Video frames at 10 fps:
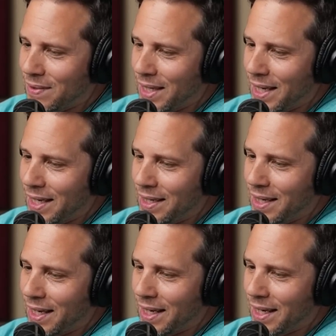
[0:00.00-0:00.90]
We
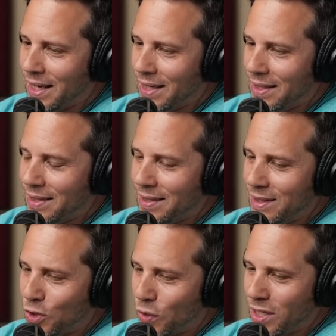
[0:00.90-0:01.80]
had uh,
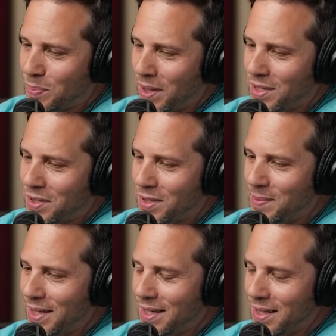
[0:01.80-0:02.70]

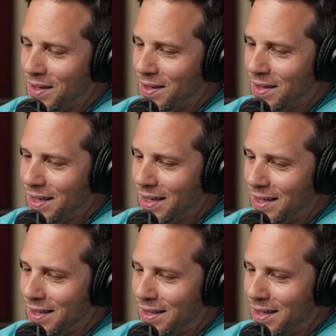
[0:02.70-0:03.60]
Trustbusters making their
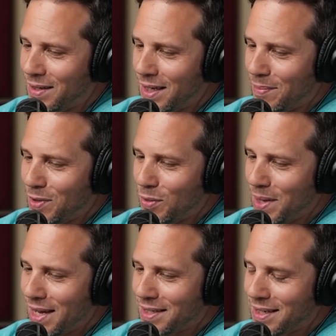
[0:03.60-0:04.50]
uh, their debut
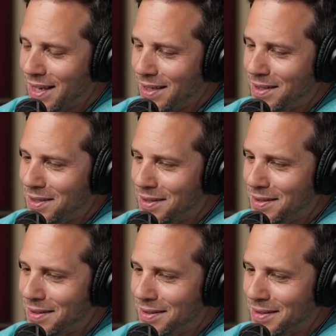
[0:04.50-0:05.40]
backstage.
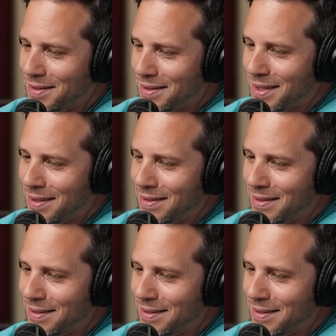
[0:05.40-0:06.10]
Yeah.